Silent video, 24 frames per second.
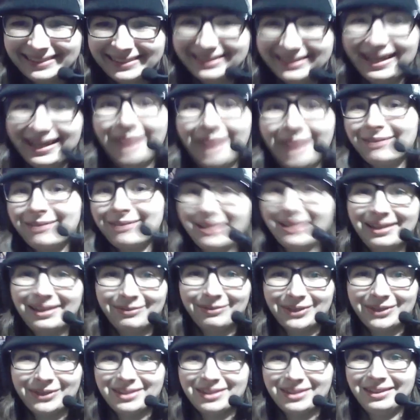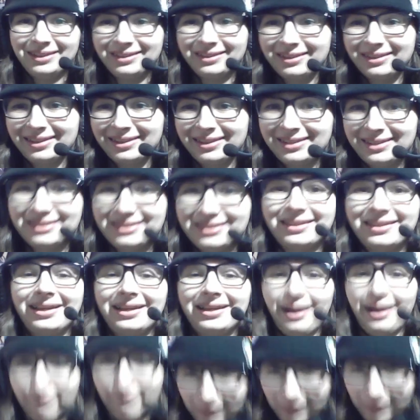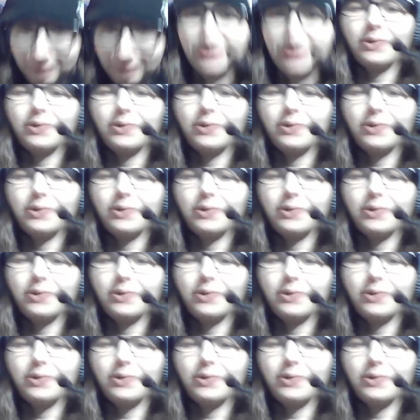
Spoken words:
I'm gonna keep listening to this. I want to be like,